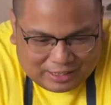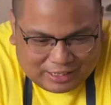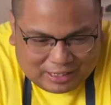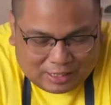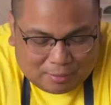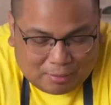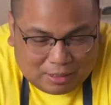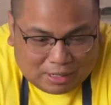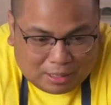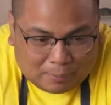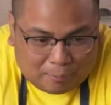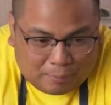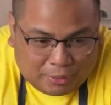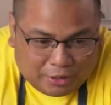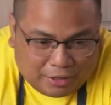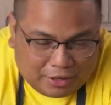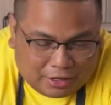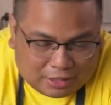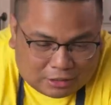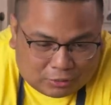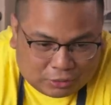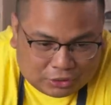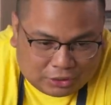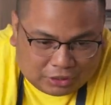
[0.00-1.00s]
And then about
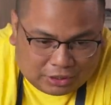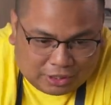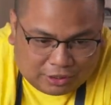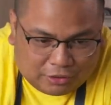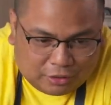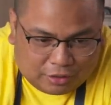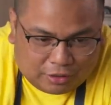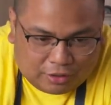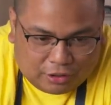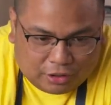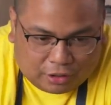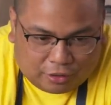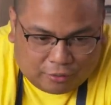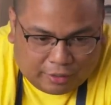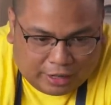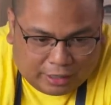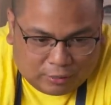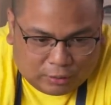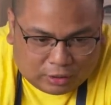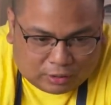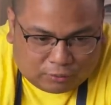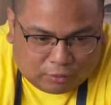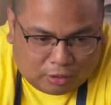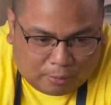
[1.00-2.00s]
appearance, what do you think your
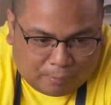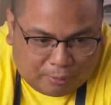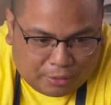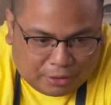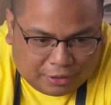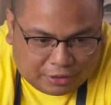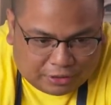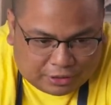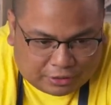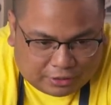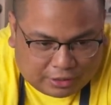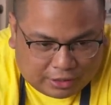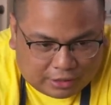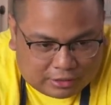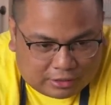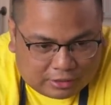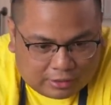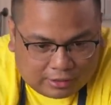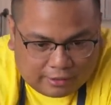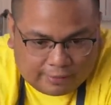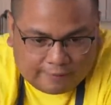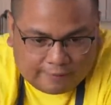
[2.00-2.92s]
grade was for appearance, Chris?